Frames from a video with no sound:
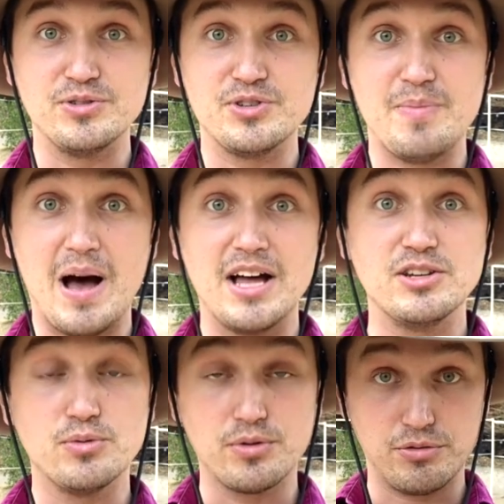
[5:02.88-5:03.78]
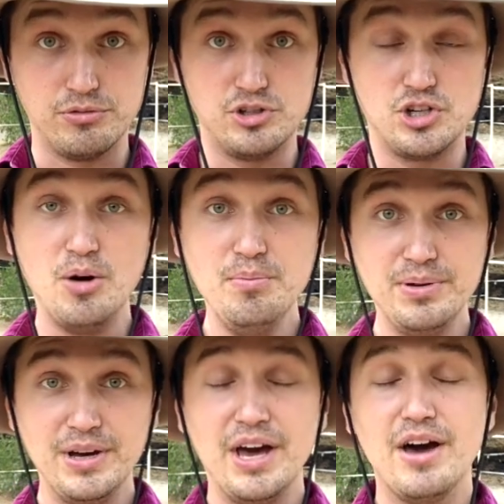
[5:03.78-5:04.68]
demand, or through job
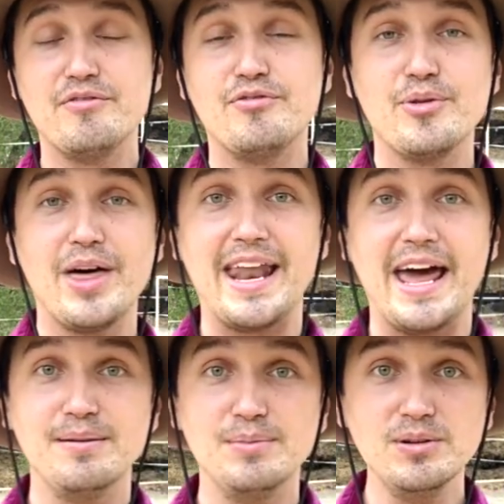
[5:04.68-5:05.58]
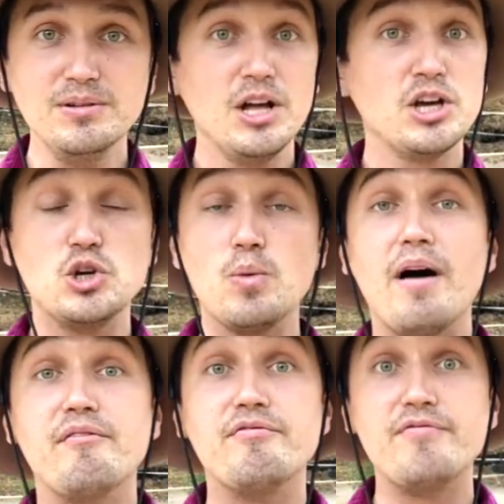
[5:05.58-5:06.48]
for that animal, you
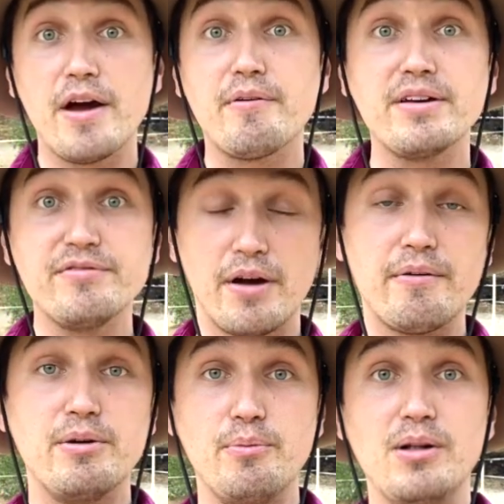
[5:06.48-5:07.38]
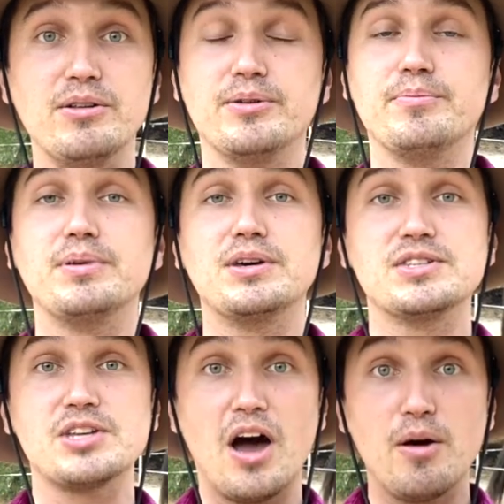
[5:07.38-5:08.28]
are very, very welcome,
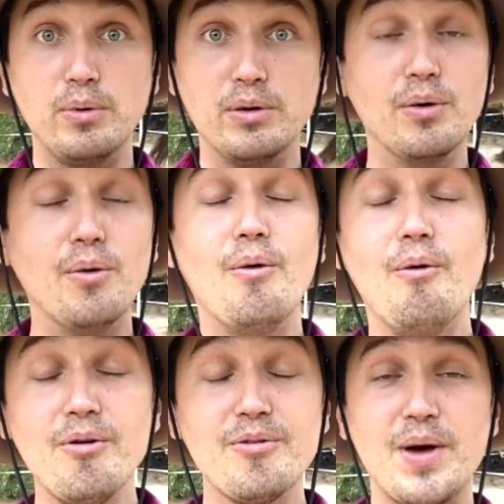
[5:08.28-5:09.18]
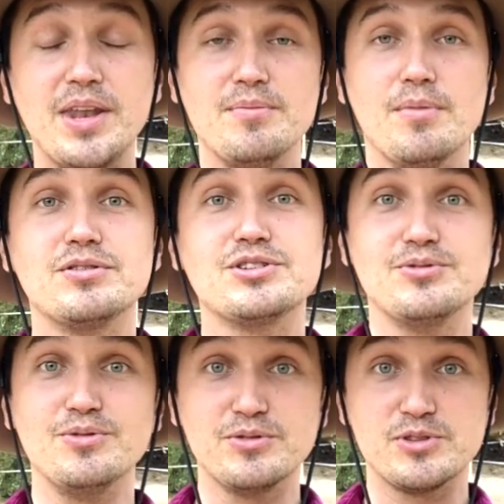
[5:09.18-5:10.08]
because I will augment
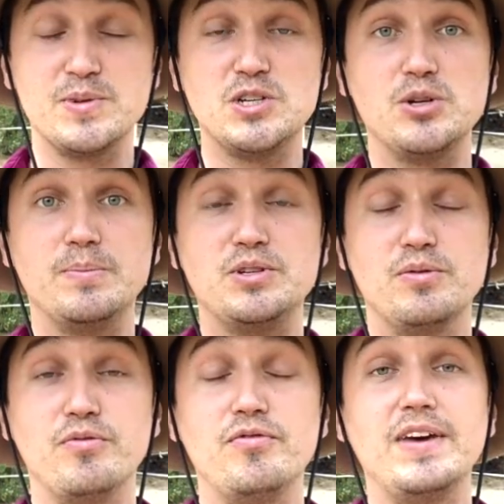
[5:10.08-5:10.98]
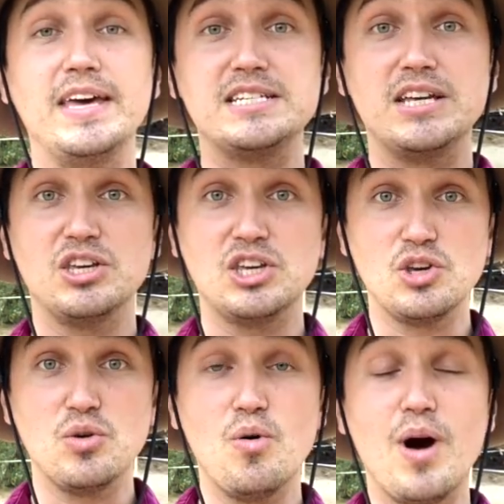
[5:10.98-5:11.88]
emotional horsemanship to fit
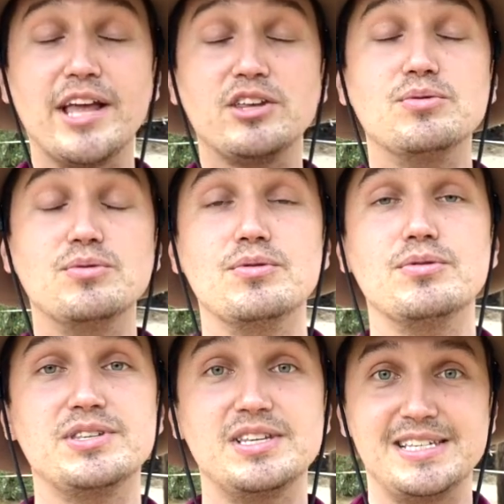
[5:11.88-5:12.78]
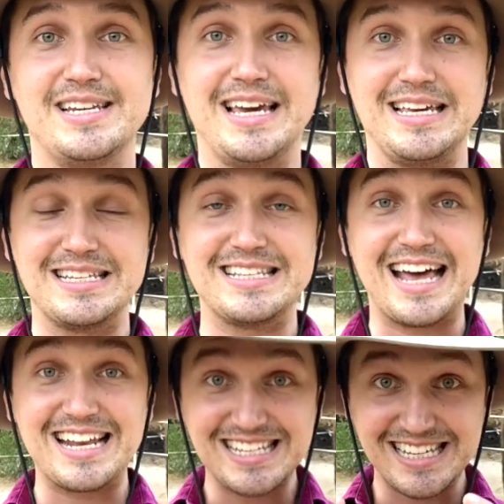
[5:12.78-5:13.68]
your and your horse's needs.
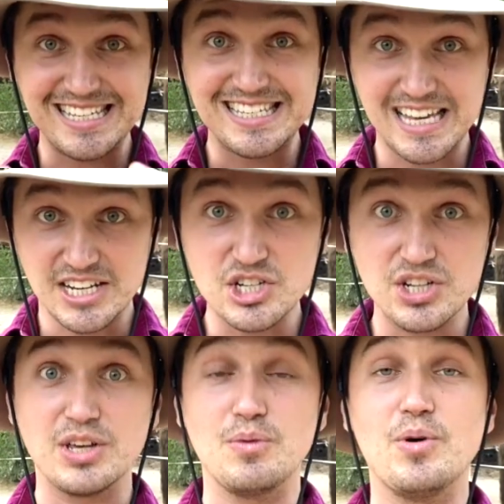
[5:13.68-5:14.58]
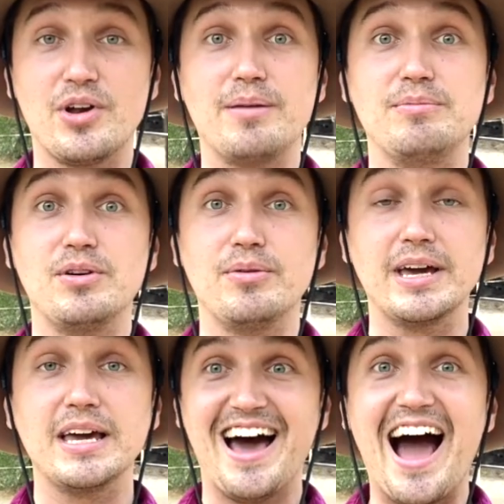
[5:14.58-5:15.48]
That is essentially what I'm
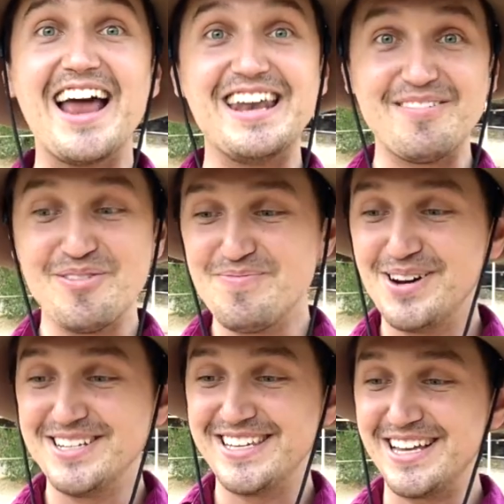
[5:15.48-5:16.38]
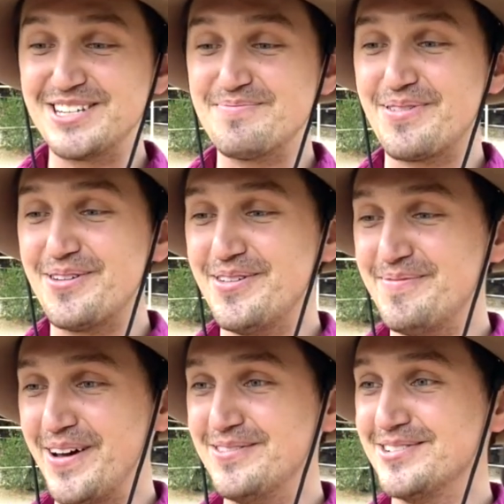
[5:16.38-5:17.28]
doing. I never present
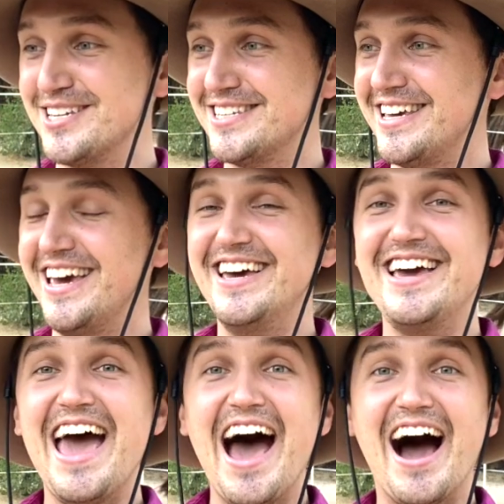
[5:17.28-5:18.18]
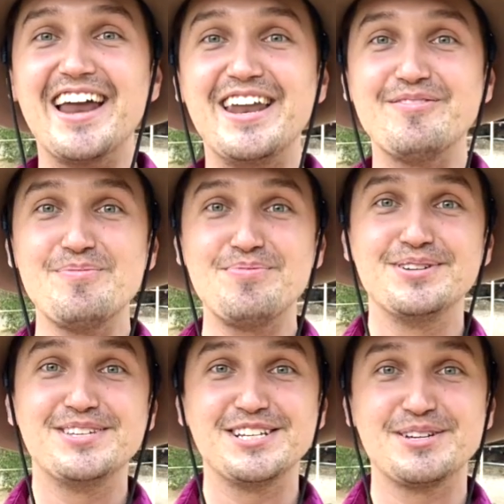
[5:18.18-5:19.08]
my horse is here. I never
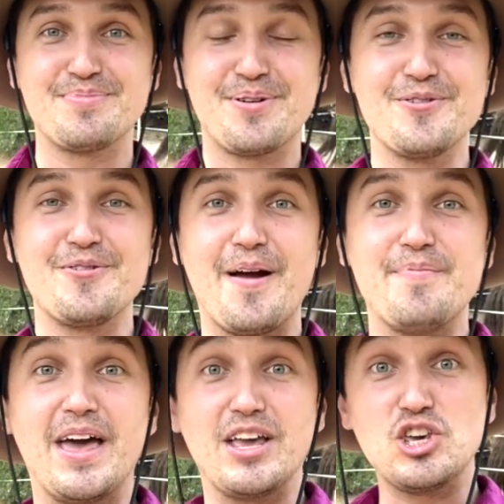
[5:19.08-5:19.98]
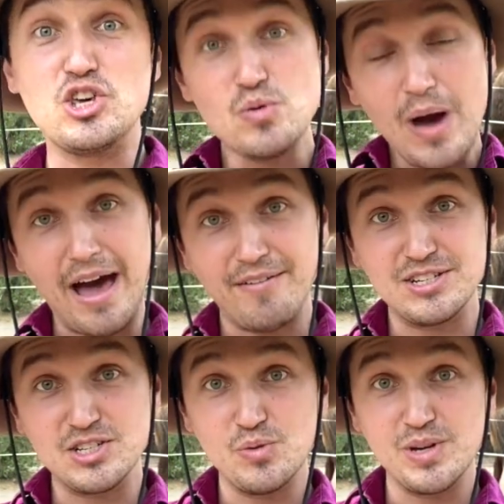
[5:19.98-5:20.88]
present a program that you have
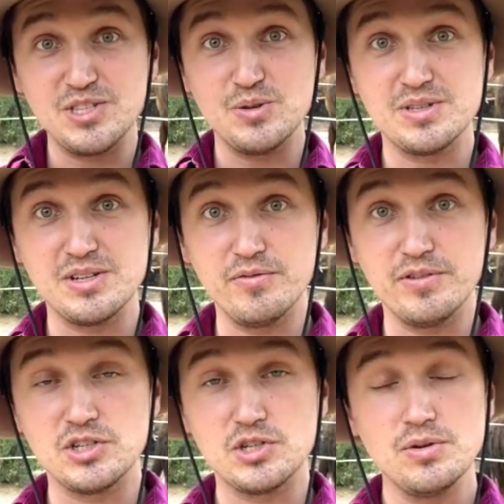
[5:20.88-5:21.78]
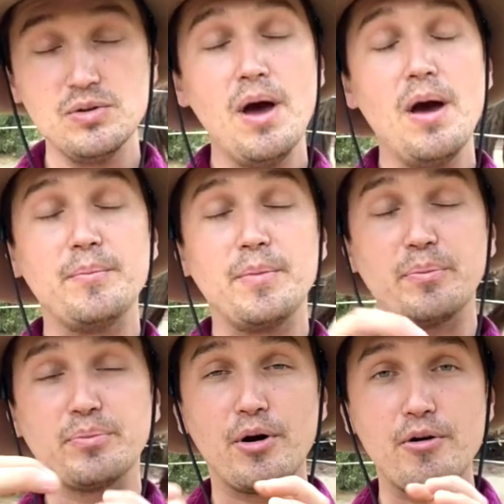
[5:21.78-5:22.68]
to squeeze yourself into. My
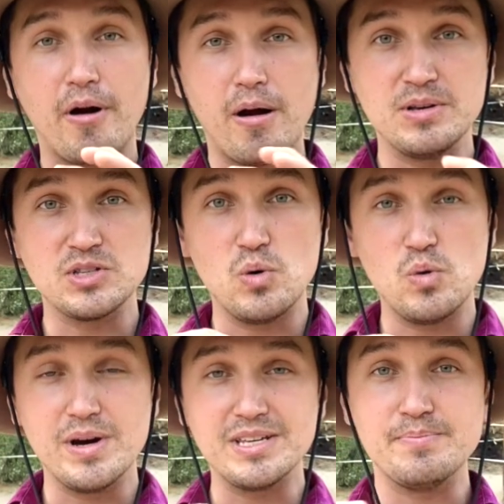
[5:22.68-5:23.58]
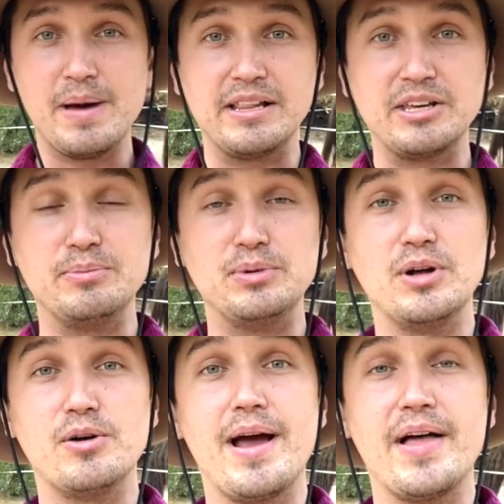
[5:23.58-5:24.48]
program is always
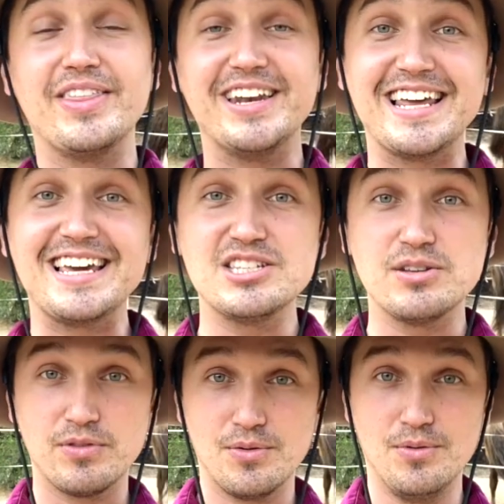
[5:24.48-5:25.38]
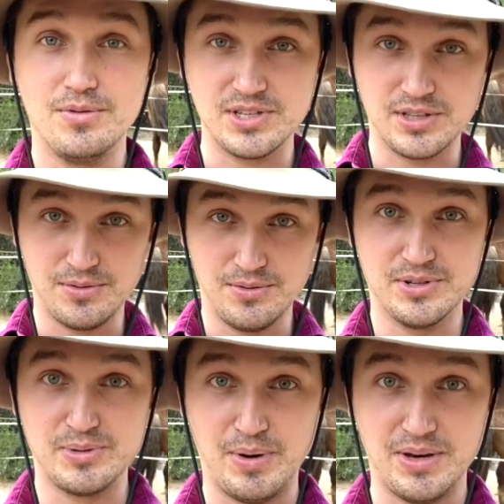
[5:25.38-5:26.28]
malleable around the needs of the horse and the
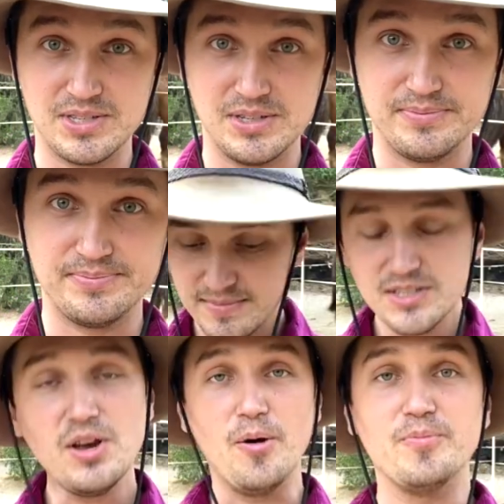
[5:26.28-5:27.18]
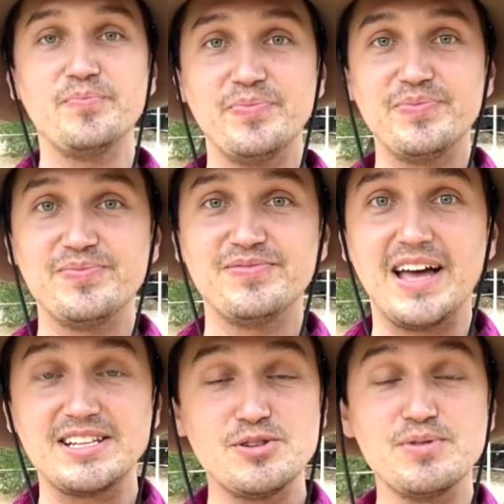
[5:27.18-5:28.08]
horse person. So
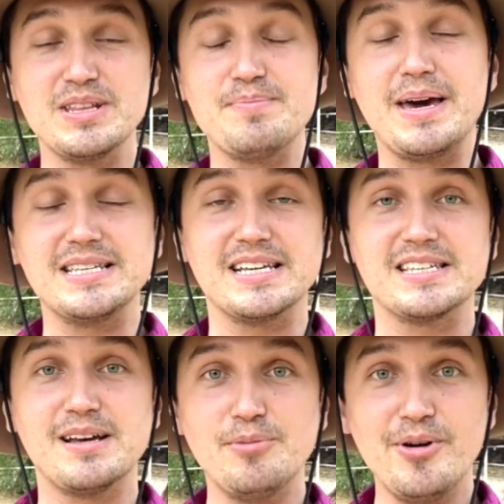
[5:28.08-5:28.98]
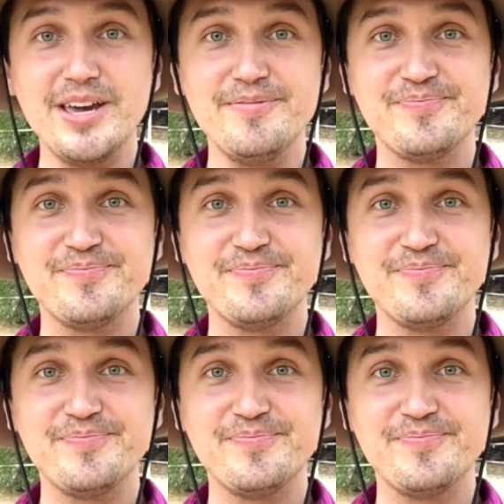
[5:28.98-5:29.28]
that's a really basic summary